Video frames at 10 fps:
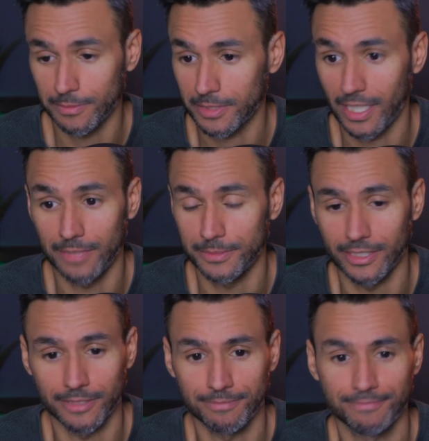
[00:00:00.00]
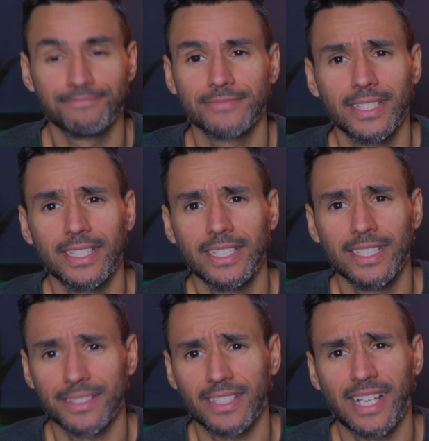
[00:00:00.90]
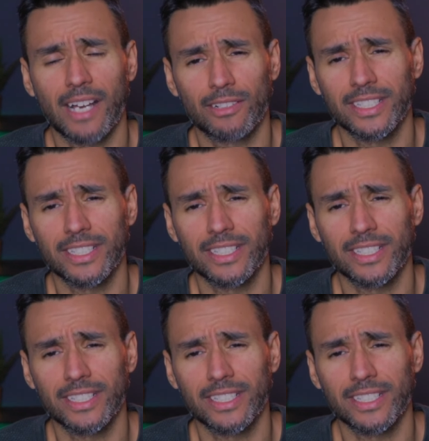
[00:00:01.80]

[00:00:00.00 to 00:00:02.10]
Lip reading: And sometimes, you know, I think,